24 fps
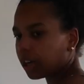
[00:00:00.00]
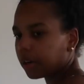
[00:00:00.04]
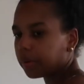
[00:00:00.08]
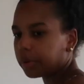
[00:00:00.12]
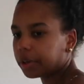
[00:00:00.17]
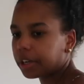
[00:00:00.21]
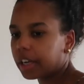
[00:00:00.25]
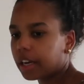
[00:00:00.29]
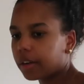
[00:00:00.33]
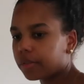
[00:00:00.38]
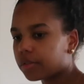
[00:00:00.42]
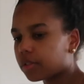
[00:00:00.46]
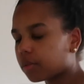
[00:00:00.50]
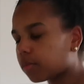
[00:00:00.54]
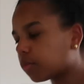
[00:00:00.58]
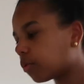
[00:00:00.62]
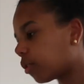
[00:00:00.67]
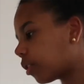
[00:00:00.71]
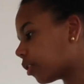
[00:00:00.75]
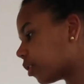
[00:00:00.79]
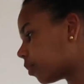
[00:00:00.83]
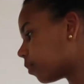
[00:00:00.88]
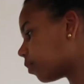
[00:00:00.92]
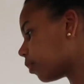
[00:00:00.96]
I already have some
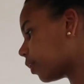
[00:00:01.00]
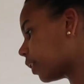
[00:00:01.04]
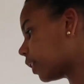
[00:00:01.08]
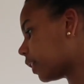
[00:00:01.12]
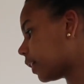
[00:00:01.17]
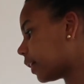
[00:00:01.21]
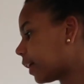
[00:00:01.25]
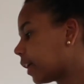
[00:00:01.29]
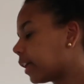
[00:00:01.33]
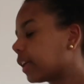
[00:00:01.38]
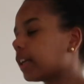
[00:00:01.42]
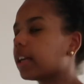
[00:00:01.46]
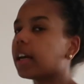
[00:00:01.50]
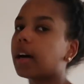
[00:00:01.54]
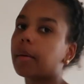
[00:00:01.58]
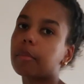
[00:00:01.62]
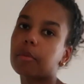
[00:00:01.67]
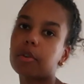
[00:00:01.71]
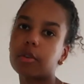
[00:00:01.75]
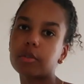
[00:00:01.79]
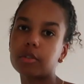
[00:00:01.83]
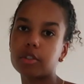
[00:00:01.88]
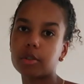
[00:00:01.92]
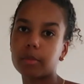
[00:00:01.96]
water boiling and I'm
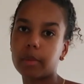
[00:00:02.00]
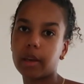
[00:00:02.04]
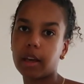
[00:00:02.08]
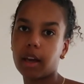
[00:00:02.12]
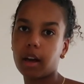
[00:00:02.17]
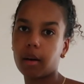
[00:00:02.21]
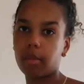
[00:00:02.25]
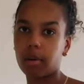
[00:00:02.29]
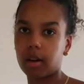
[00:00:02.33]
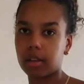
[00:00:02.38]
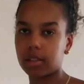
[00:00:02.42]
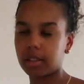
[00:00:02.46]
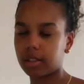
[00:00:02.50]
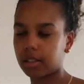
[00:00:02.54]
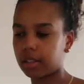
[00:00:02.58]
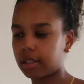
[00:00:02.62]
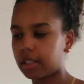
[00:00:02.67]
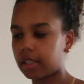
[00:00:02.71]
going to make a pasta